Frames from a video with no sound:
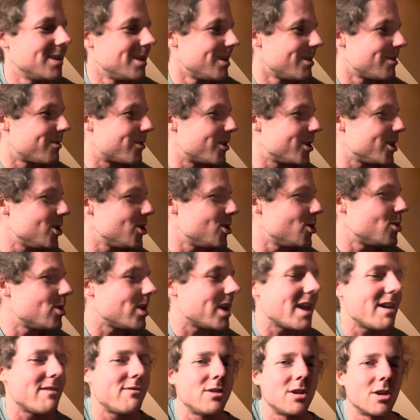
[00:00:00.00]
for you
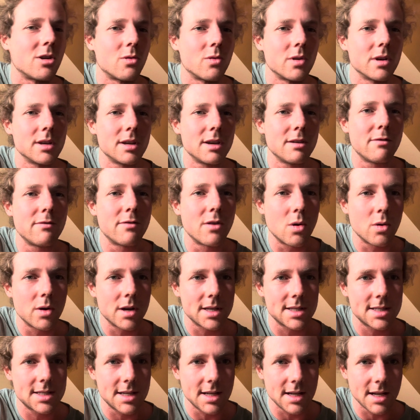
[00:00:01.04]
if you're really
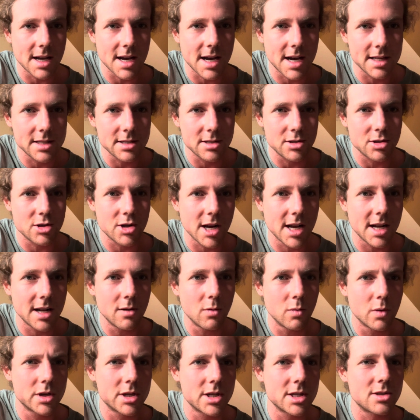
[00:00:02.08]
focused and concentrated,
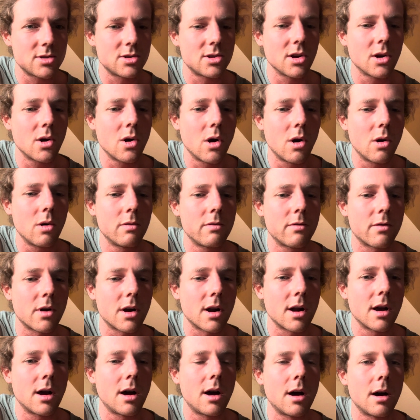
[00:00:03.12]
which is the goal
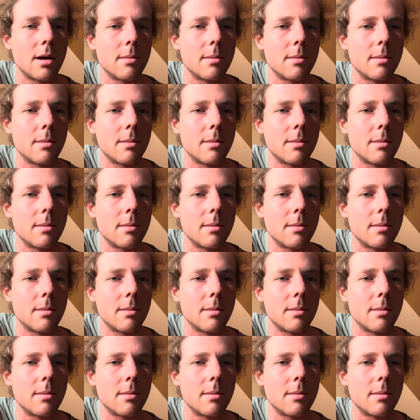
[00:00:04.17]
for